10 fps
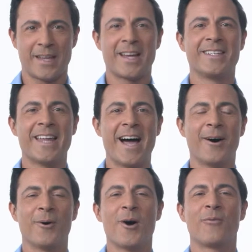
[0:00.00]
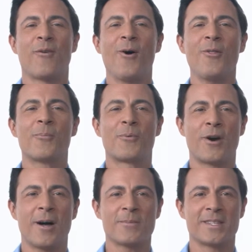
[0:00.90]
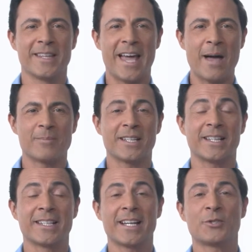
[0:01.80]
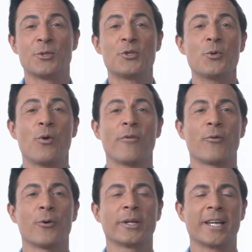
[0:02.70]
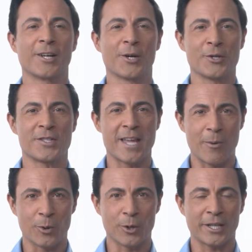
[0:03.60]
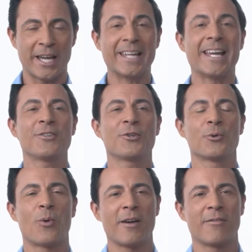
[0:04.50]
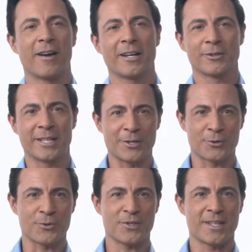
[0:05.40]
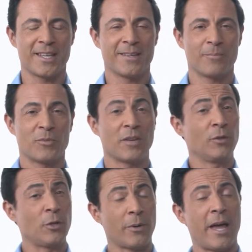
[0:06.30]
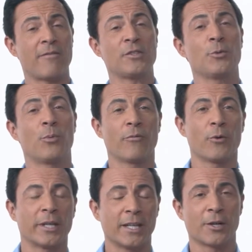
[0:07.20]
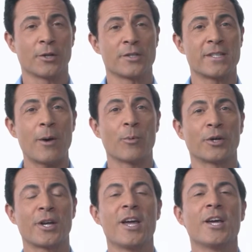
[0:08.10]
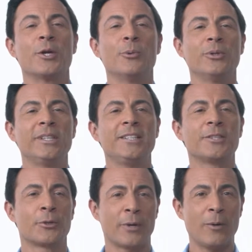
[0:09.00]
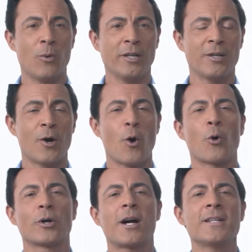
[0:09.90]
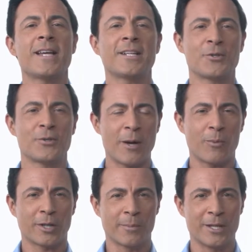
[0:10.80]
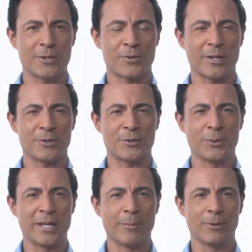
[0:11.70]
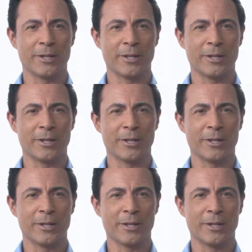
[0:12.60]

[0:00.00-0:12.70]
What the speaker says: Now, follow the prompts in the app to connect to a 2.4 GHz network and enter your Wi-Fi credentials. If you don't have a 2.4 GHz network, you'll need to create one or contact your network administrator to enable it.